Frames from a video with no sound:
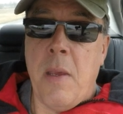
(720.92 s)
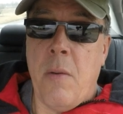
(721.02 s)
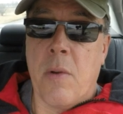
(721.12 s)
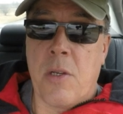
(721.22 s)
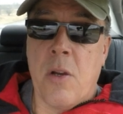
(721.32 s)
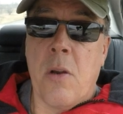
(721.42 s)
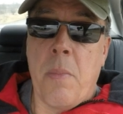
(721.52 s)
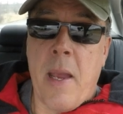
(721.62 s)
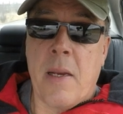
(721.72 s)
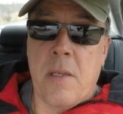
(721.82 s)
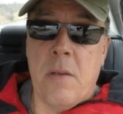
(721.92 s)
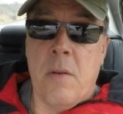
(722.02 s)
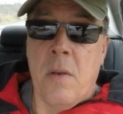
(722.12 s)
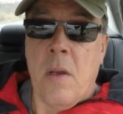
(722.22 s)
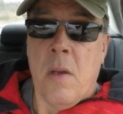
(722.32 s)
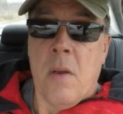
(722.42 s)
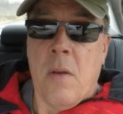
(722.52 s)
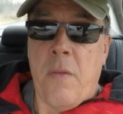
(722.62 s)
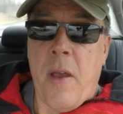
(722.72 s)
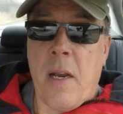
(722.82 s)
be returned back to
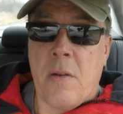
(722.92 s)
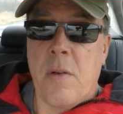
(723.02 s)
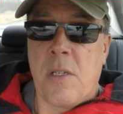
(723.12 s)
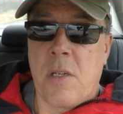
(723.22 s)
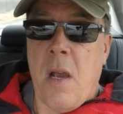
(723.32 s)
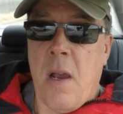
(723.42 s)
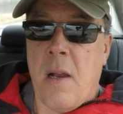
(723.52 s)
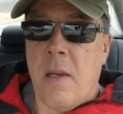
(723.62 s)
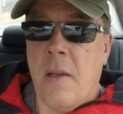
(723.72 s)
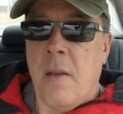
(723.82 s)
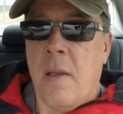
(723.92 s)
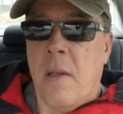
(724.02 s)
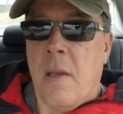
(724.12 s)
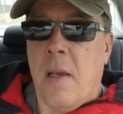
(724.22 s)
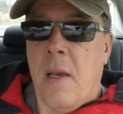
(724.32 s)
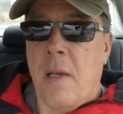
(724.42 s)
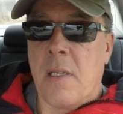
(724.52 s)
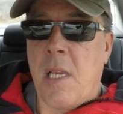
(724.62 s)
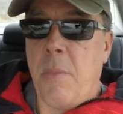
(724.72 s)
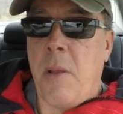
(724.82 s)
factory stock,
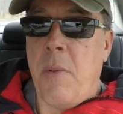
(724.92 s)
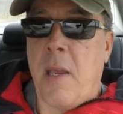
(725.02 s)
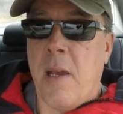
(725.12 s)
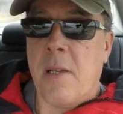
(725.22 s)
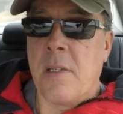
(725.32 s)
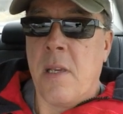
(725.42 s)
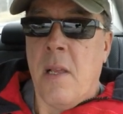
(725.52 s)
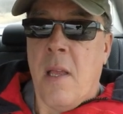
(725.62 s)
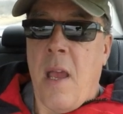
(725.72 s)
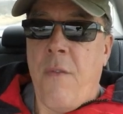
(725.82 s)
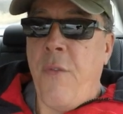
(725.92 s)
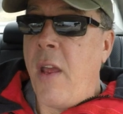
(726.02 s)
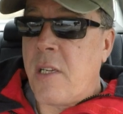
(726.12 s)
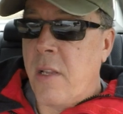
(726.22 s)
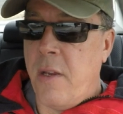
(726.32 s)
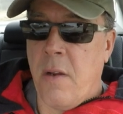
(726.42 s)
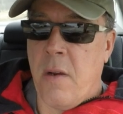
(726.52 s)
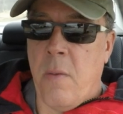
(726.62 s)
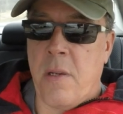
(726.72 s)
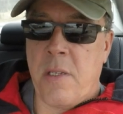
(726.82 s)
simply because eventually you're going
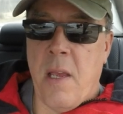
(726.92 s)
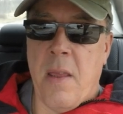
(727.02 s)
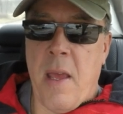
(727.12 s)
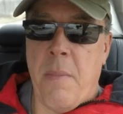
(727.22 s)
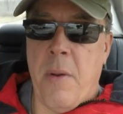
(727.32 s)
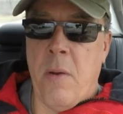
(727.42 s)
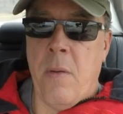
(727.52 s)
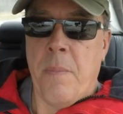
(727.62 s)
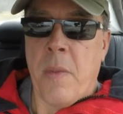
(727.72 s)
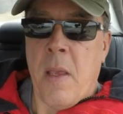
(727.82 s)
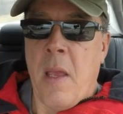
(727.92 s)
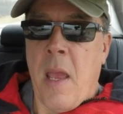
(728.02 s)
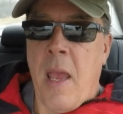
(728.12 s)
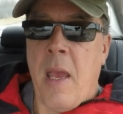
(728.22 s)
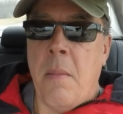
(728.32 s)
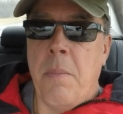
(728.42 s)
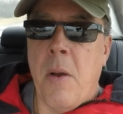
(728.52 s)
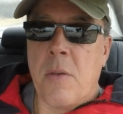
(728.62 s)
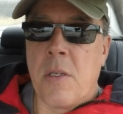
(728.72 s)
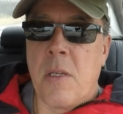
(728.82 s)
to want to sell that boat, and
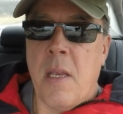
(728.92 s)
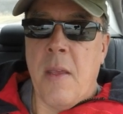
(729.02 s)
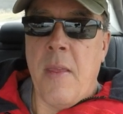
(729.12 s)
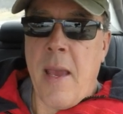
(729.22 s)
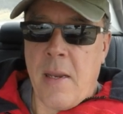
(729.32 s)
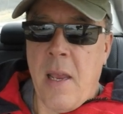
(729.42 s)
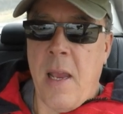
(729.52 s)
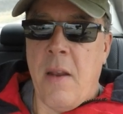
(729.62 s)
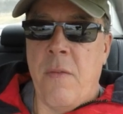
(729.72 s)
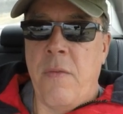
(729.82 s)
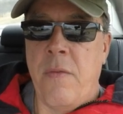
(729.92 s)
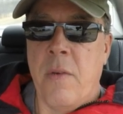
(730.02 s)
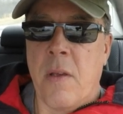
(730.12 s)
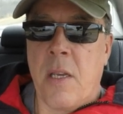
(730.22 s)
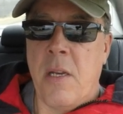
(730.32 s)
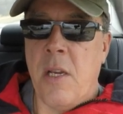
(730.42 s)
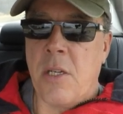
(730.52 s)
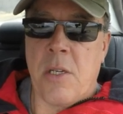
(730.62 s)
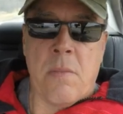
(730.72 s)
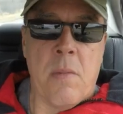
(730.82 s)
boats in that kind of
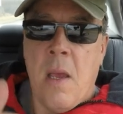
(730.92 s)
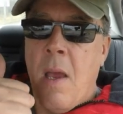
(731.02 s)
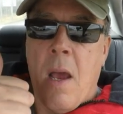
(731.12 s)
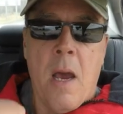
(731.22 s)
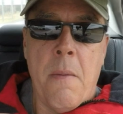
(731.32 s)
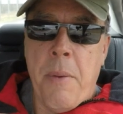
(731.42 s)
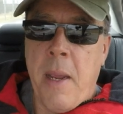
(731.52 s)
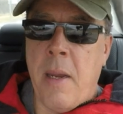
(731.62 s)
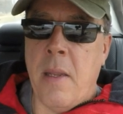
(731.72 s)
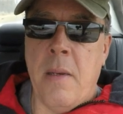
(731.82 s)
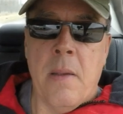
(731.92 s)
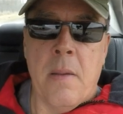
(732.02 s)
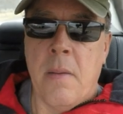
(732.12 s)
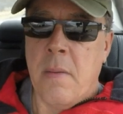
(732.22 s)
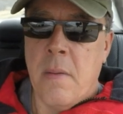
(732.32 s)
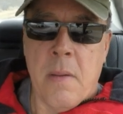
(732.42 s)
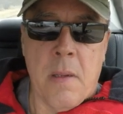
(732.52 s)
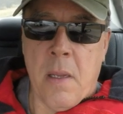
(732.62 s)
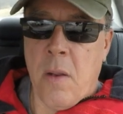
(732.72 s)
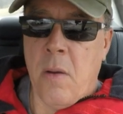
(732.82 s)
condition, unpainted,
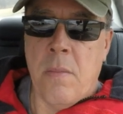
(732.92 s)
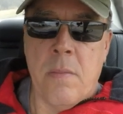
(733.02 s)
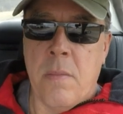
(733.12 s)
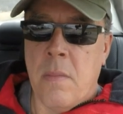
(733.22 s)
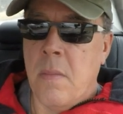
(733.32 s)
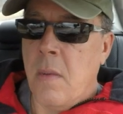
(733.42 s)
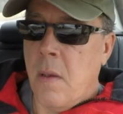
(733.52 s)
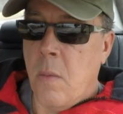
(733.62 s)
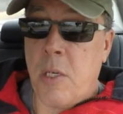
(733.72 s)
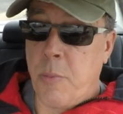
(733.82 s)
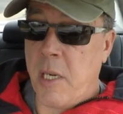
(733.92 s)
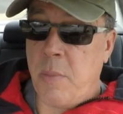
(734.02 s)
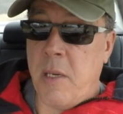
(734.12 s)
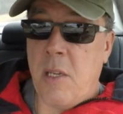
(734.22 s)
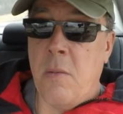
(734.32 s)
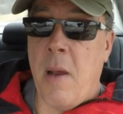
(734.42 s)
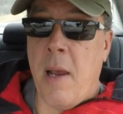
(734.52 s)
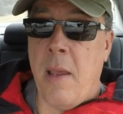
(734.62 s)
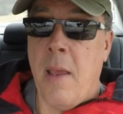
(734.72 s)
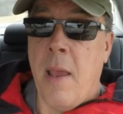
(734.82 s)
you know, which brings me to
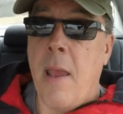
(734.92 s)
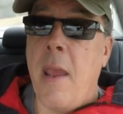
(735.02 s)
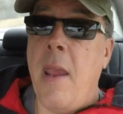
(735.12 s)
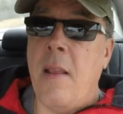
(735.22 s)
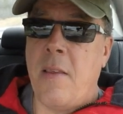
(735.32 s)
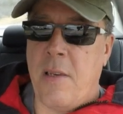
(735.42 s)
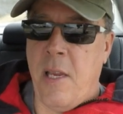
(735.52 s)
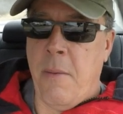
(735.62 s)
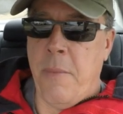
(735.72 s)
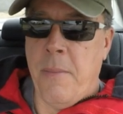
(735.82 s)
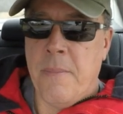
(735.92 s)
my 8th tip.